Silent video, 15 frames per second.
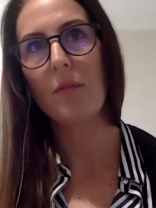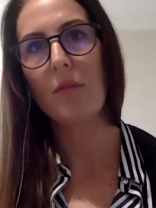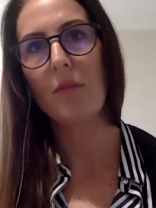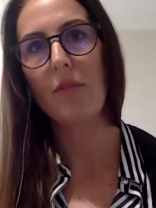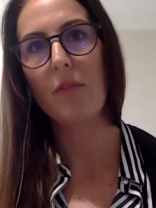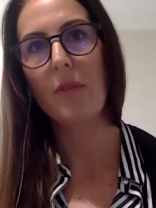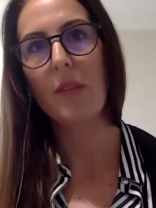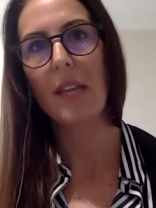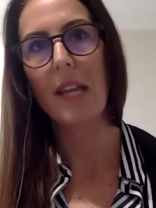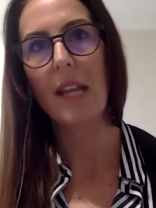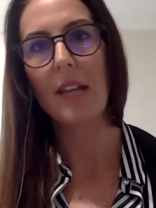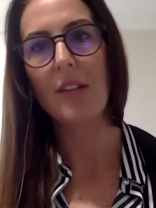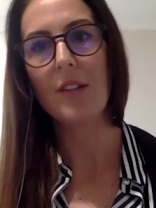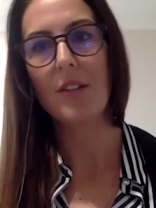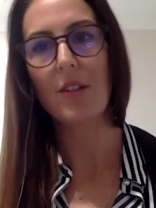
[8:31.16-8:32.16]
before we get
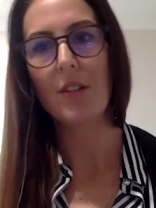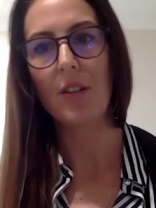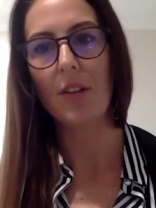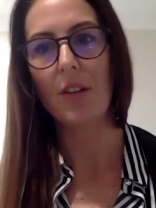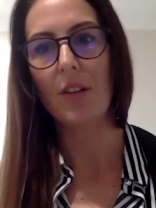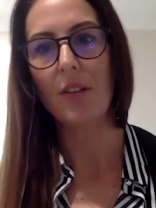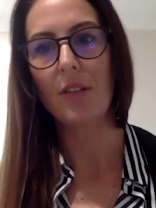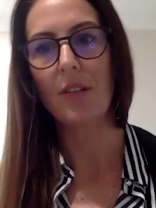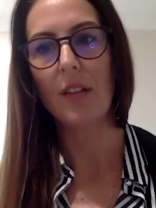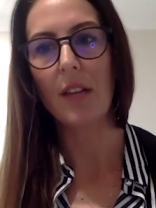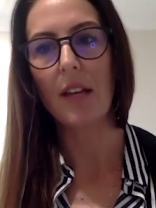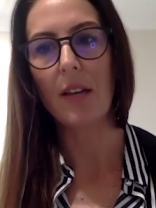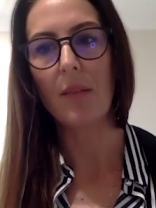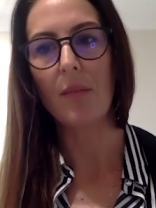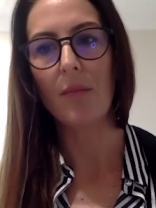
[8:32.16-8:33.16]
into
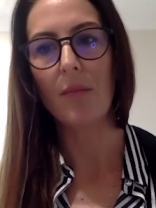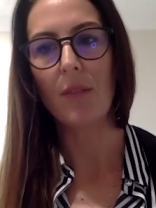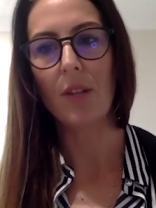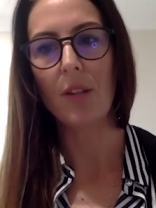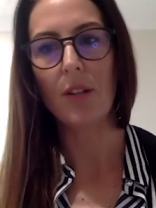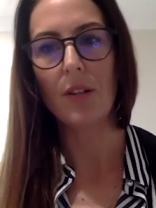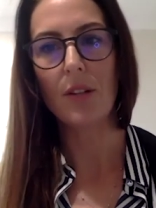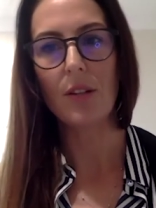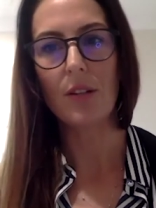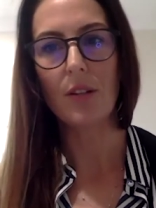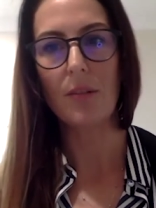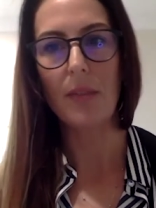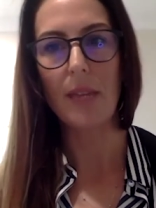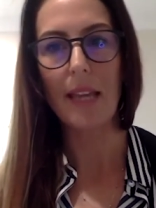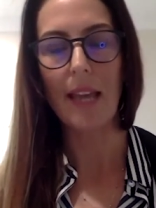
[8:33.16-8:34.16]
um, you know
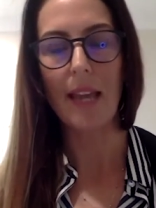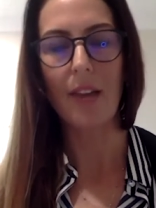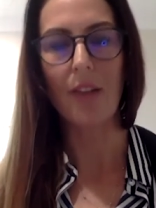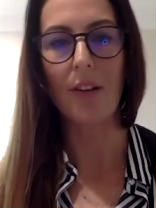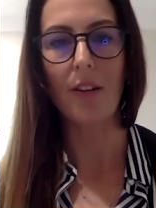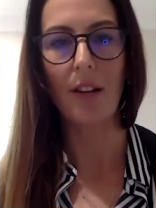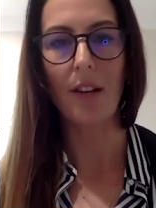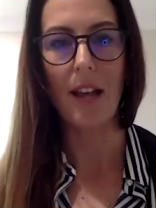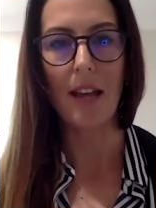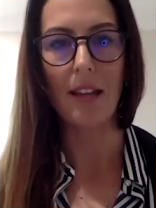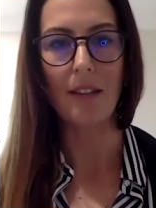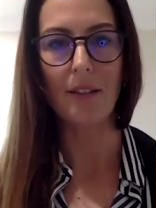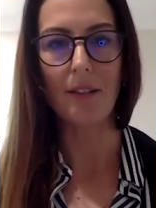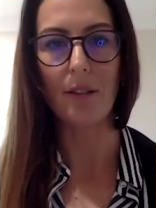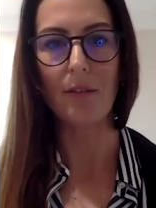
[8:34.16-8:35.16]
Tobeketo and,
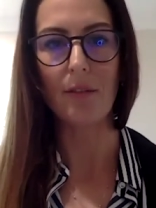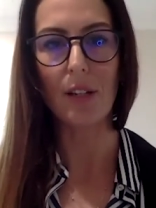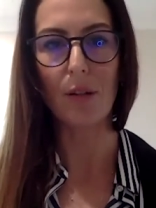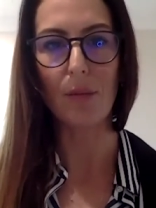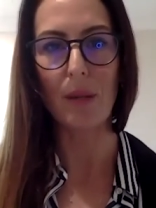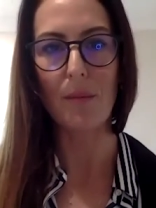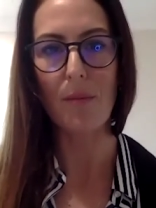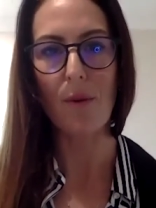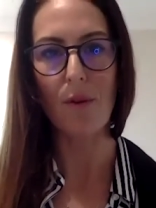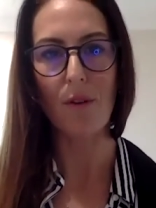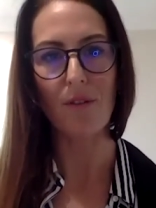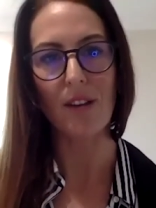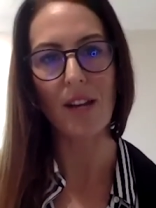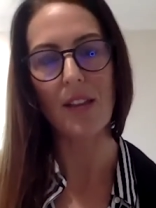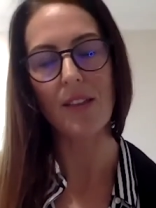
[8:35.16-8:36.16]
and sort of a little bit more
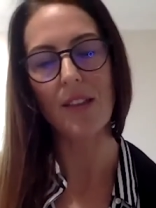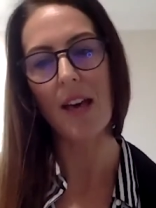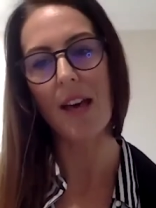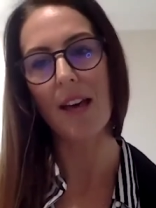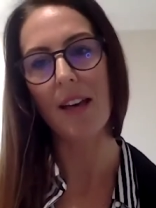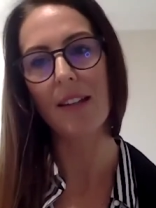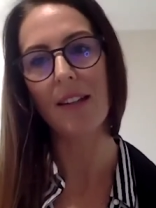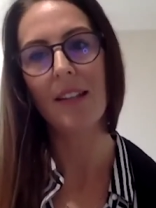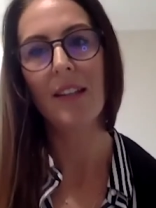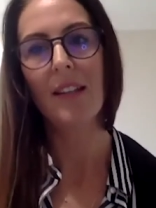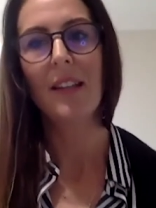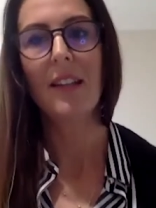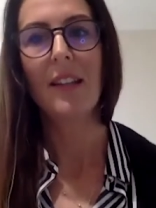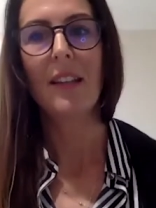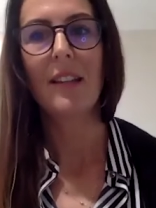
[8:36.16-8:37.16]
around that
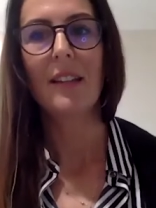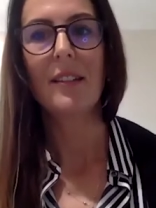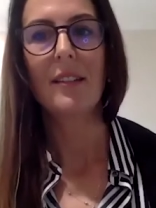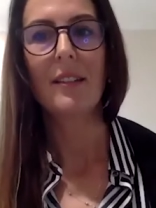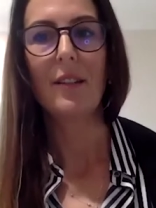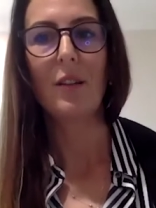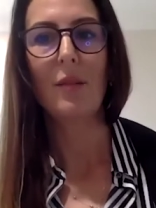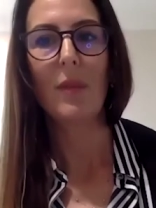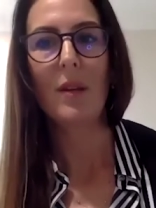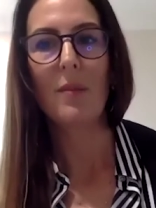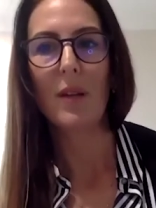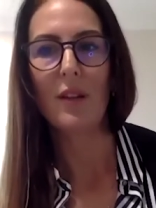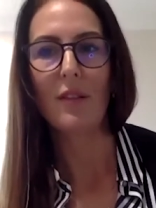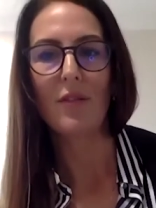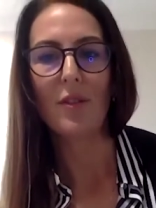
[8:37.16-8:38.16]
tell me a
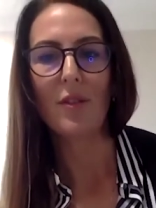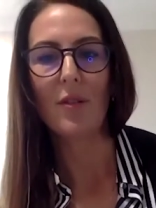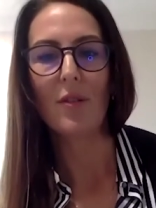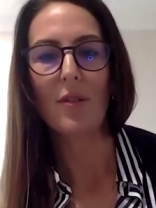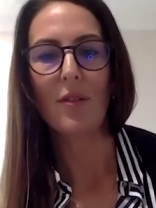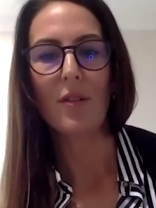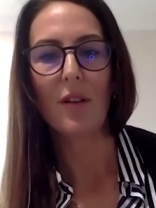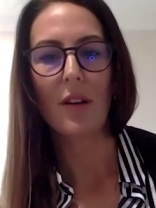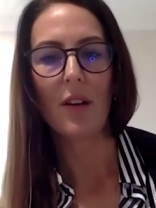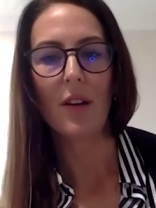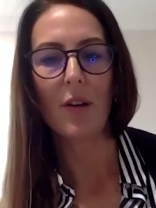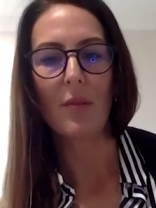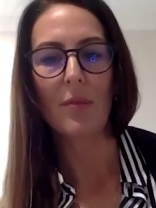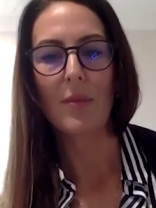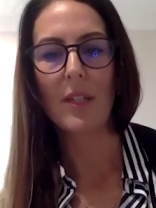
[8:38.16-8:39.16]
bit of your
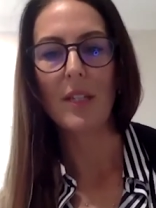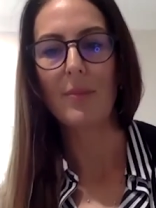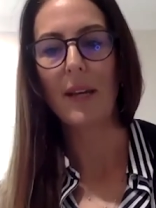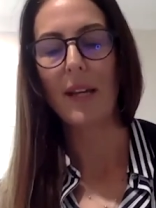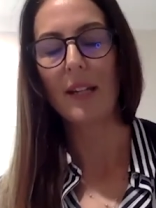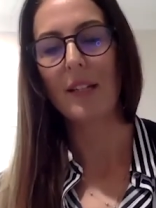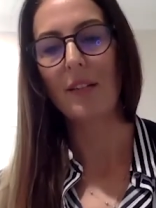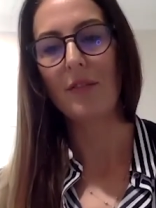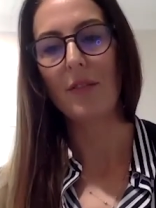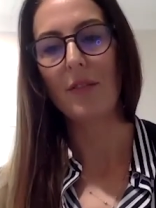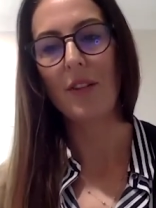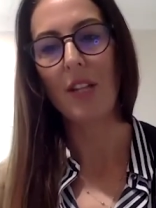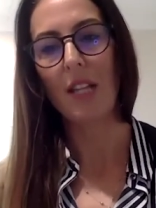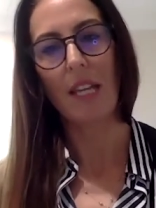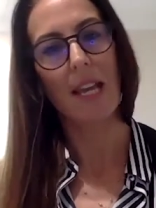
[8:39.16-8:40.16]
own perspective
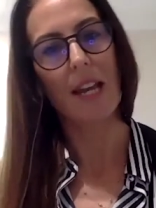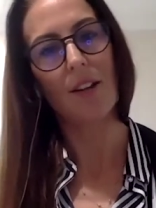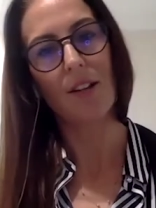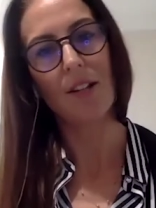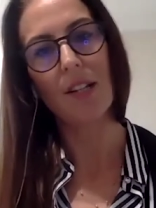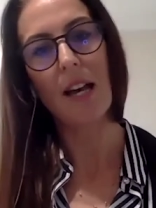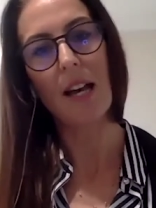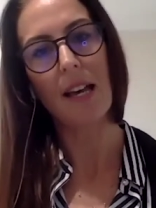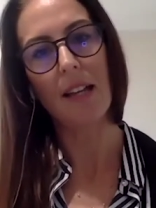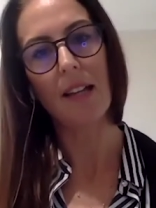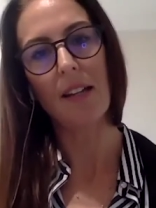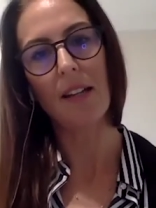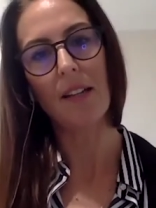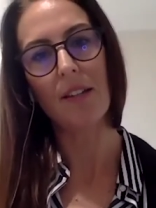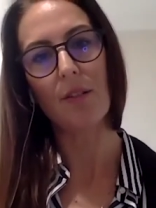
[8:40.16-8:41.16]
on the keto diet
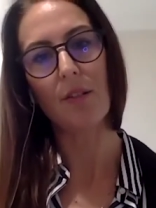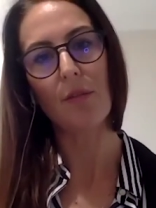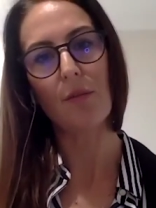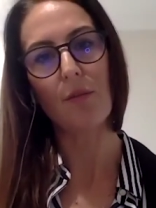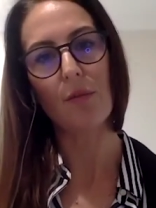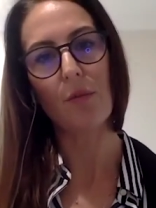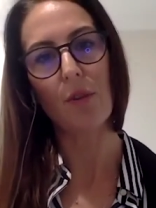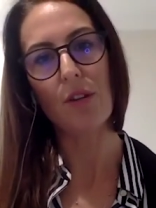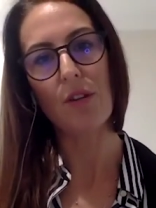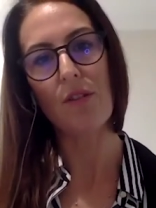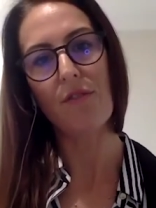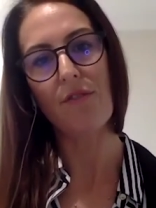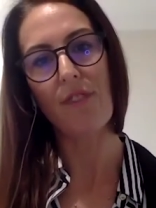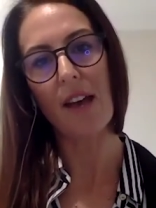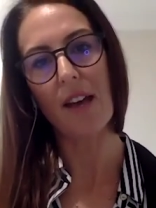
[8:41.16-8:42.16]
and sort of what you
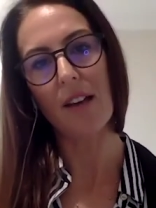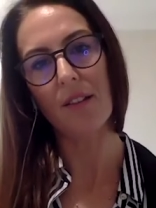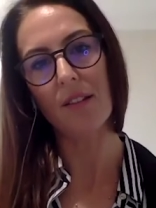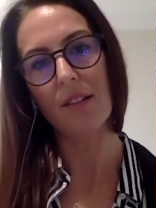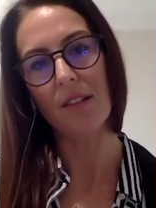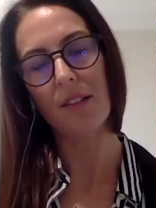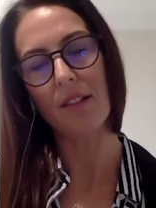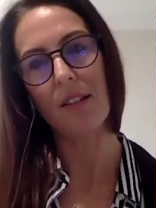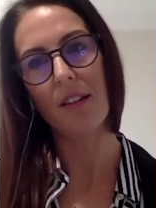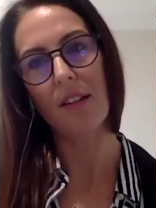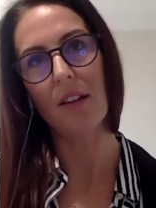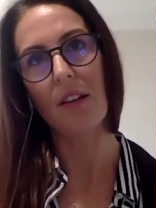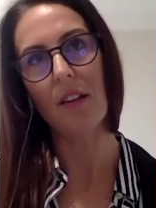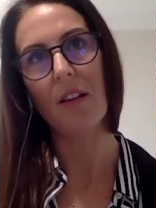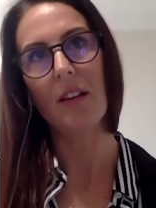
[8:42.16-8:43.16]
found you
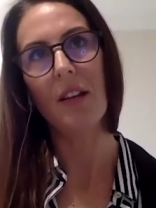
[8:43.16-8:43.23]
know